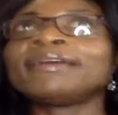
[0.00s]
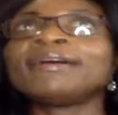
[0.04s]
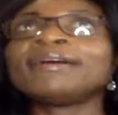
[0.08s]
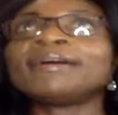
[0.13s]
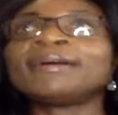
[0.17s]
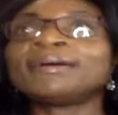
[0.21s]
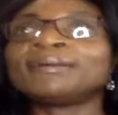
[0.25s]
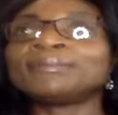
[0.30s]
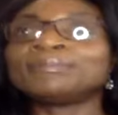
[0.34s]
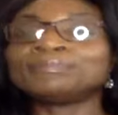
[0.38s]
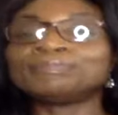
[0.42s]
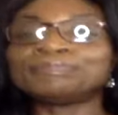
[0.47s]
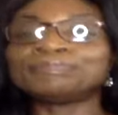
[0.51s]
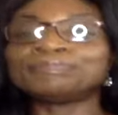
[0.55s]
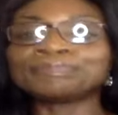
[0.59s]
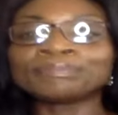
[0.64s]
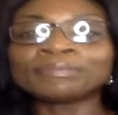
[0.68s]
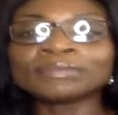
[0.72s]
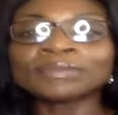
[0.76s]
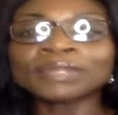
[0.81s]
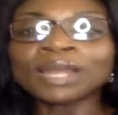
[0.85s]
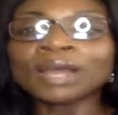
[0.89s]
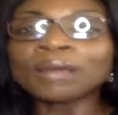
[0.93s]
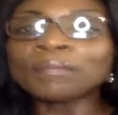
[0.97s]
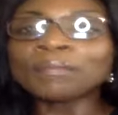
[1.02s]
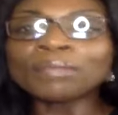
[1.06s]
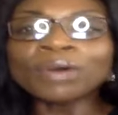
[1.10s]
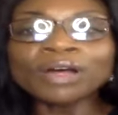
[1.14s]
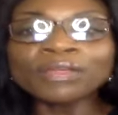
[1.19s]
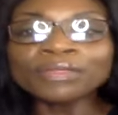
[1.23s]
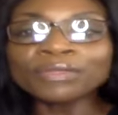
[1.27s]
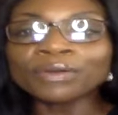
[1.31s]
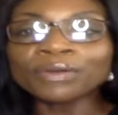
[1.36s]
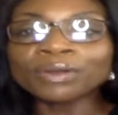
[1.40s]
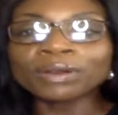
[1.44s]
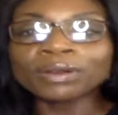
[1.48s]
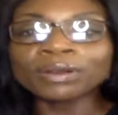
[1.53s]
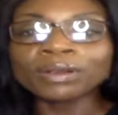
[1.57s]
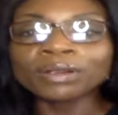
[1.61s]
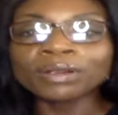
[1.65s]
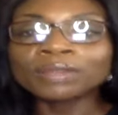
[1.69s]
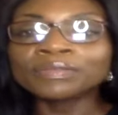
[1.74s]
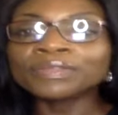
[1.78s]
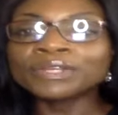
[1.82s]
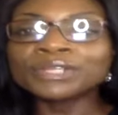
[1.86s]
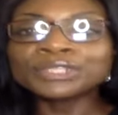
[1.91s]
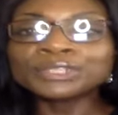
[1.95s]
um, a mother.
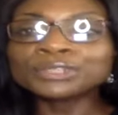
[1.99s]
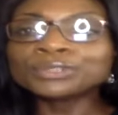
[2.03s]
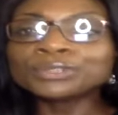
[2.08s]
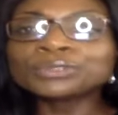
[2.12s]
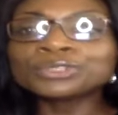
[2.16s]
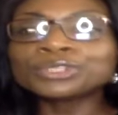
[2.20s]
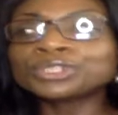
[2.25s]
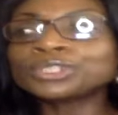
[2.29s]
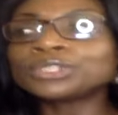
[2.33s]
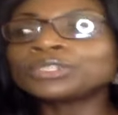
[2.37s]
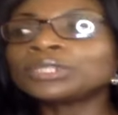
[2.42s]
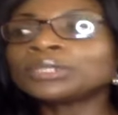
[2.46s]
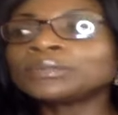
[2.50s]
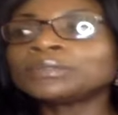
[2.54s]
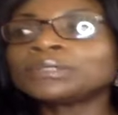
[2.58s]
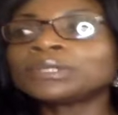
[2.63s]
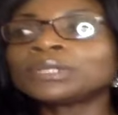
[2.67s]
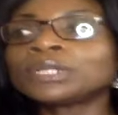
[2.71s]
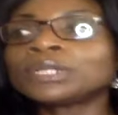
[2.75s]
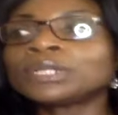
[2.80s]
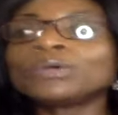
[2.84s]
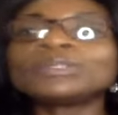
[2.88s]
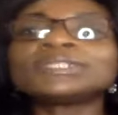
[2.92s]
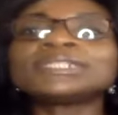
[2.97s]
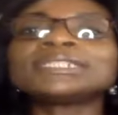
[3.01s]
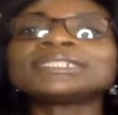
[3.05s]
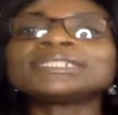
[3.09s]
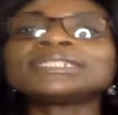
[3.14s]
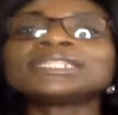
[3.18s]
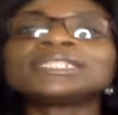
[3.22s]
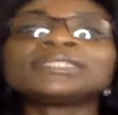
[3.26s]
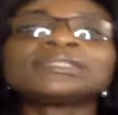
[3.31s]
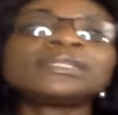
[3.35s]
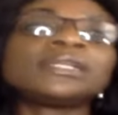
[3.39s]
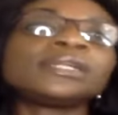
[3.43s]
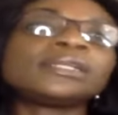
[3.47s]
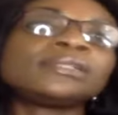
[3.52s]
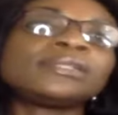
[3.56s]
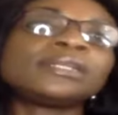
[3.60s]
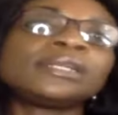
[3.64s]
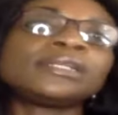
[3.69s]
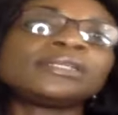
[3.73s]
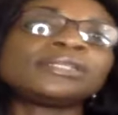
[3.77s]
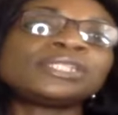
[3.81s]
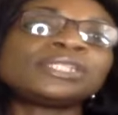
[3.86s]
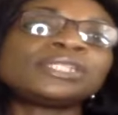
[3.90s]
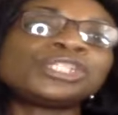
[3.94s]
There's no the, the closest that they,
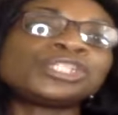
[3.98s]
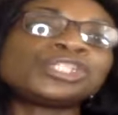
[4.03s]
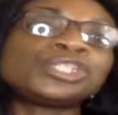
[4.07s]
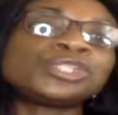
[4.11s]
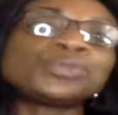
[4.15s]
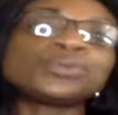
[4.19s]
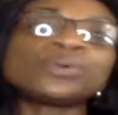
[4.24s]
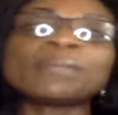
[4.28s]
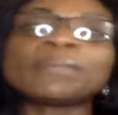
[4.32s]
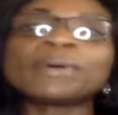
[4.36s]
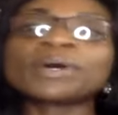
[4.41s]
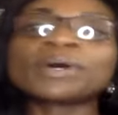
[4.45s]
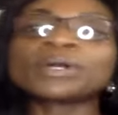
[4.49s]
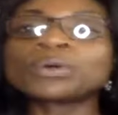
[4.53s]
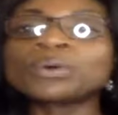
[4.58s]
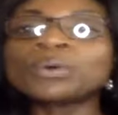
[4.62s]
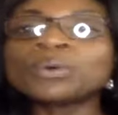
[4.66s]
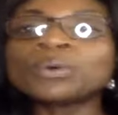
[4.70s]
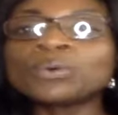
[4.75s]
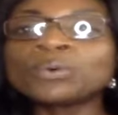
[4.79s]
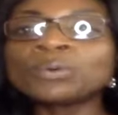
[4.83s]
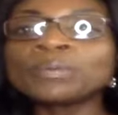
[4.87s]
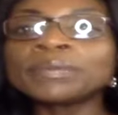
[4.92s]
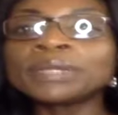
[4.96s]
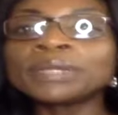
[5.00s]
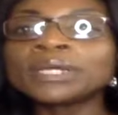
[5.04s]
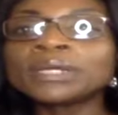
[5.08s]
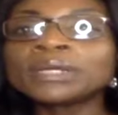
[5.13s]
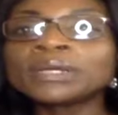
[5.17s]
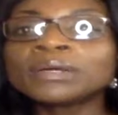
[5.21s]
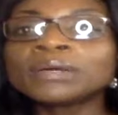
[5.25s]
they, they teach you about home